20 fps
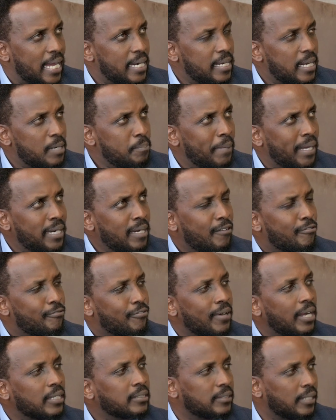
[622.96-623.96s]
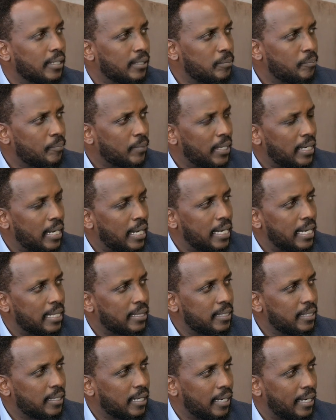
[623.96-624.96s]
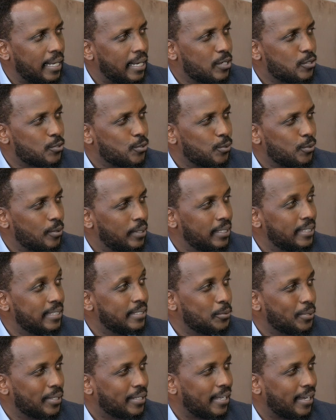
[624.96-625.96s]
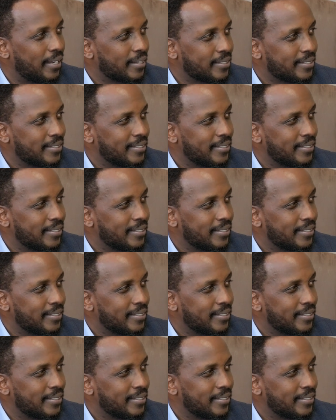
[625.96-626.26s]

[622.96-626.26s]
And men are fragile, and I think I like to lead with that.